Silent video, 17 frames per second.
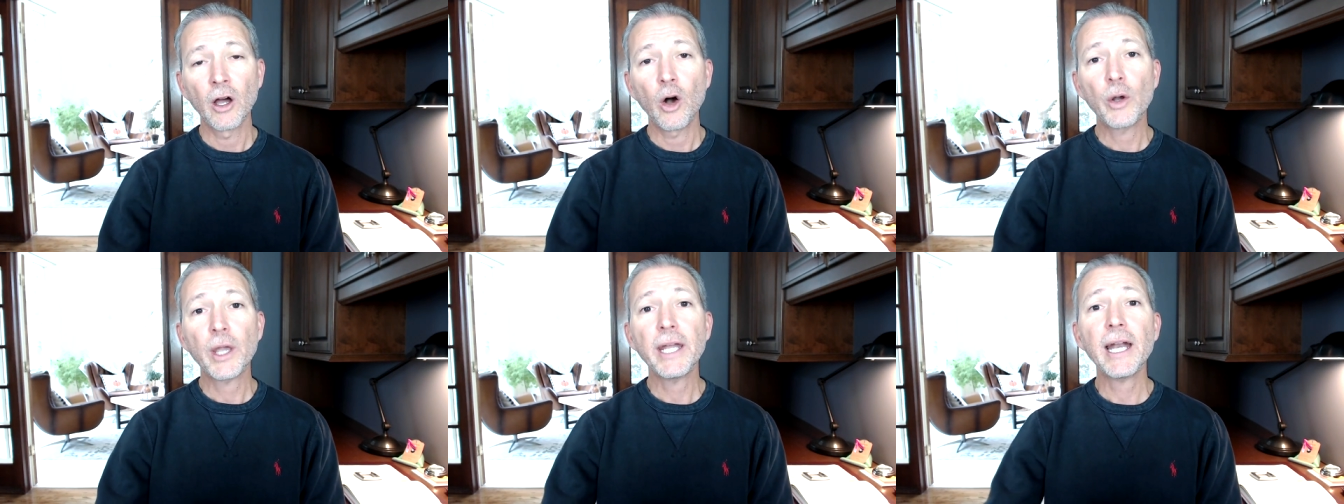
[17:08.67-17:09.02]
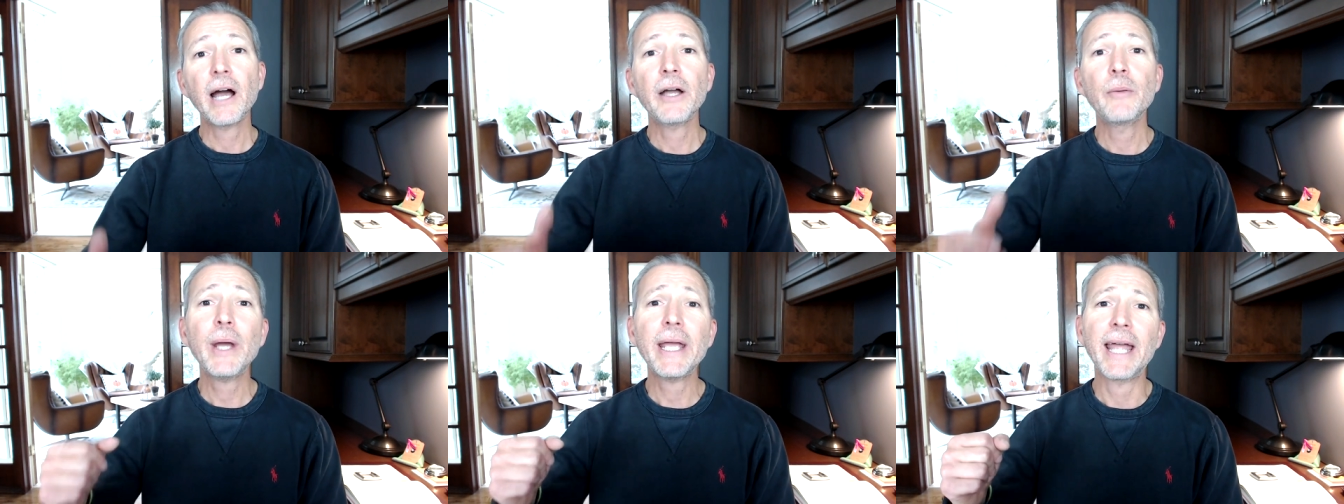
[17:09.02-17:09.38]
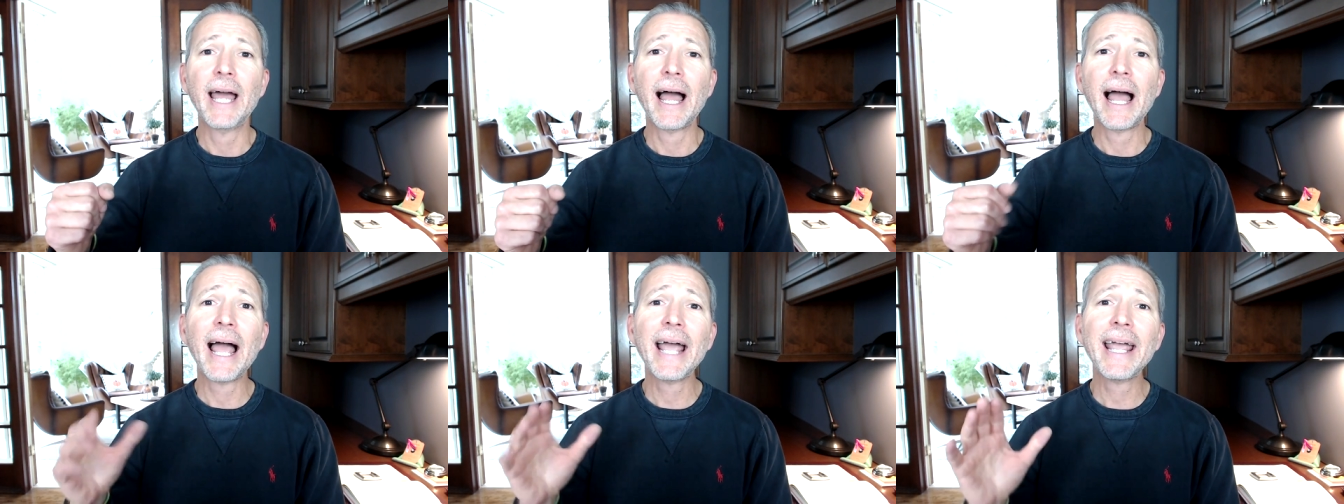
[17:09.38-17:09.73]
Okay, now
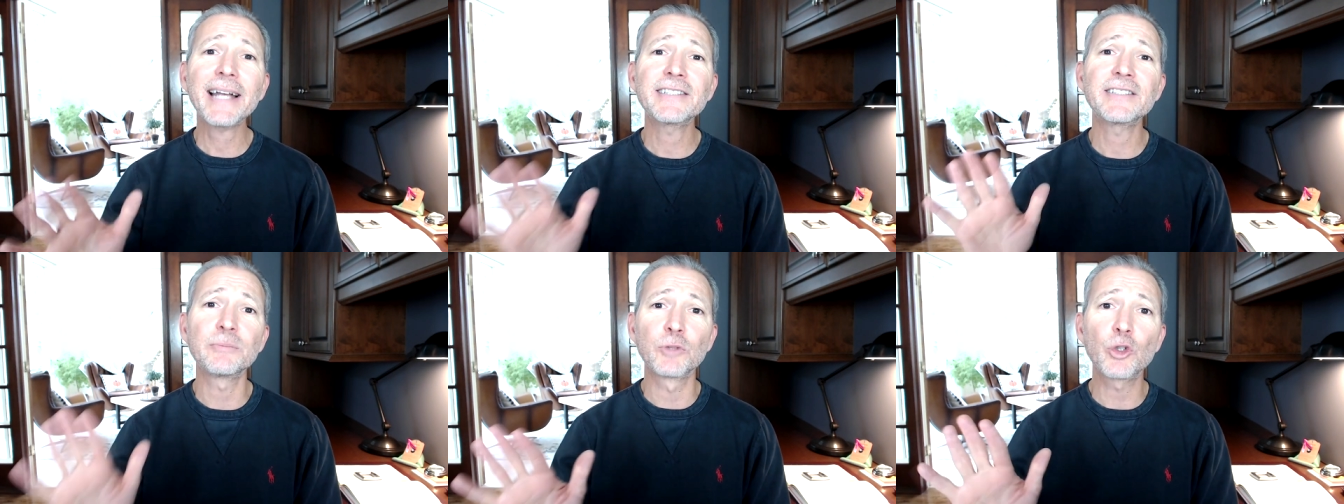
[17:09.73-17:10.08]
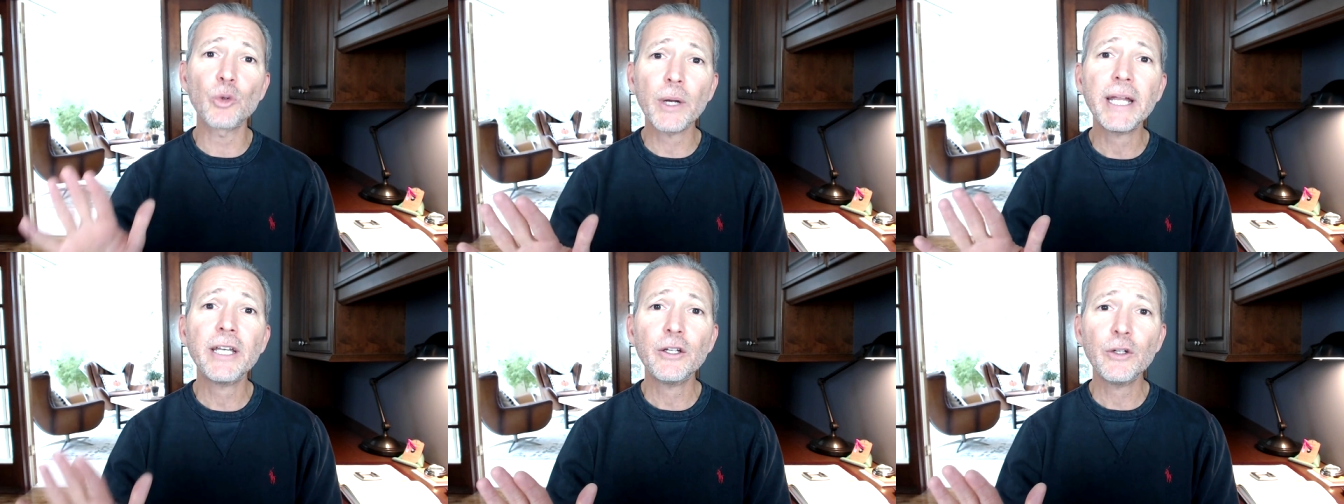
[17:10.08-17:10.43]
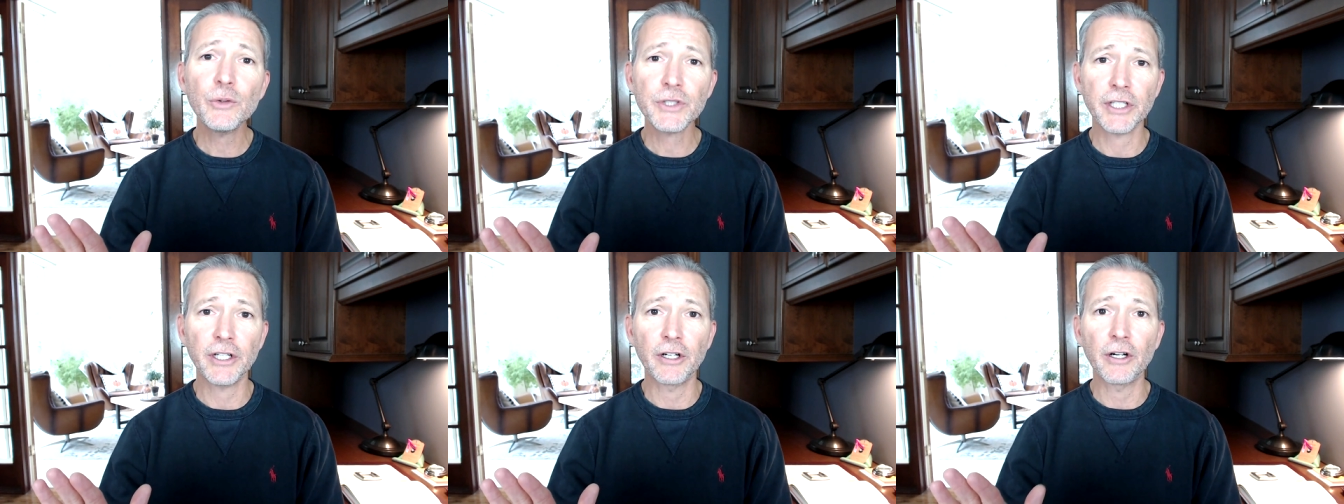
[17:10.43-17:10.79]
wait, I got some great
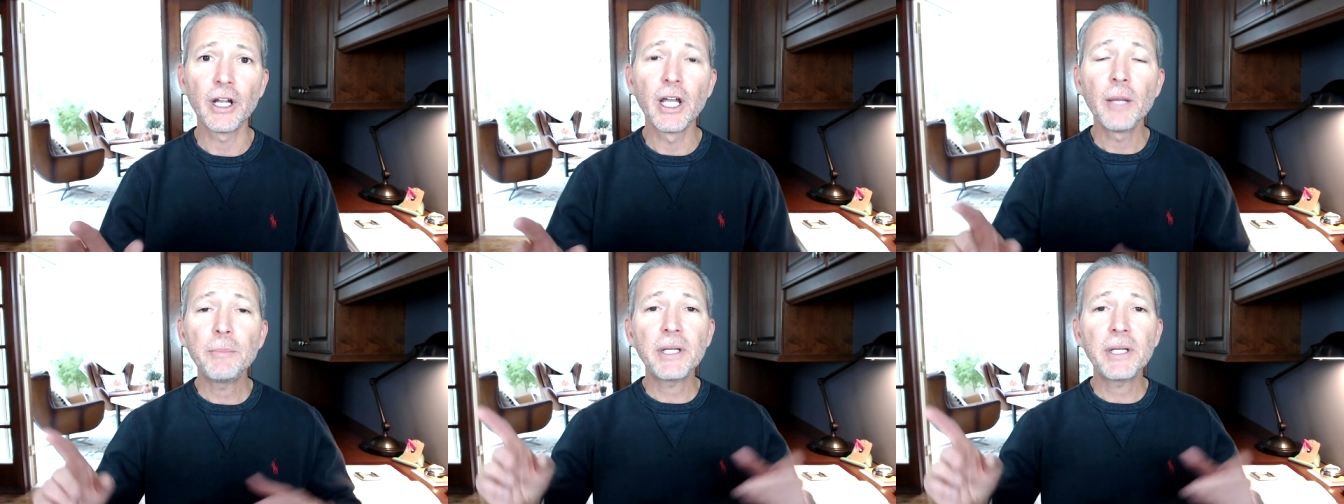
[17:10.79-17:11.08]
news here,